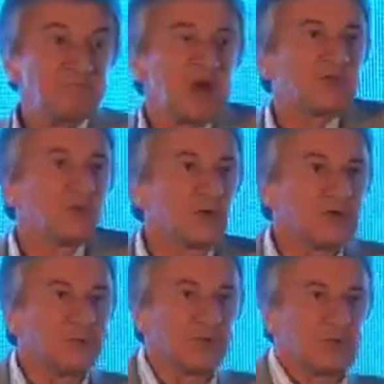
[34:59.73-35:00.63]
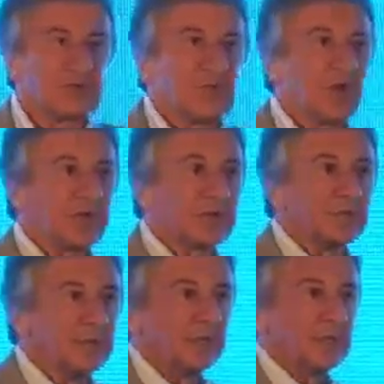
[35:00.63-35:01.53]
a $30 billion
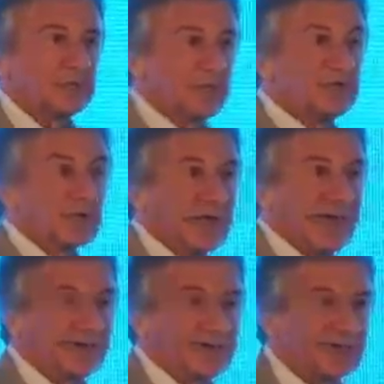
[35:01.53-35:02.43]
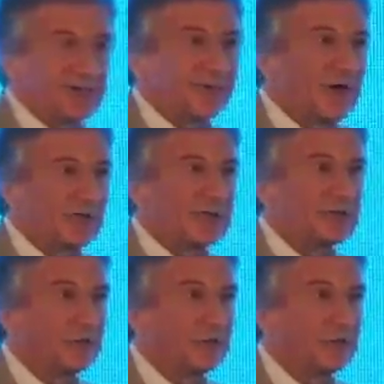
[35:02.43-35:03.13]
digital advertising market in the